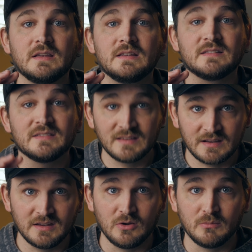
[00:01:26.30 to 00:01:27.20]
is the
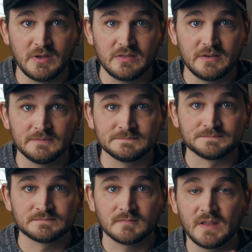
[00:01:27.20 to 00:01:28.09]
sticky note method.
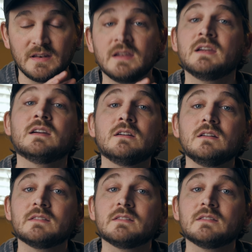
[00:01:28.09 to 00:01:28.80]
And here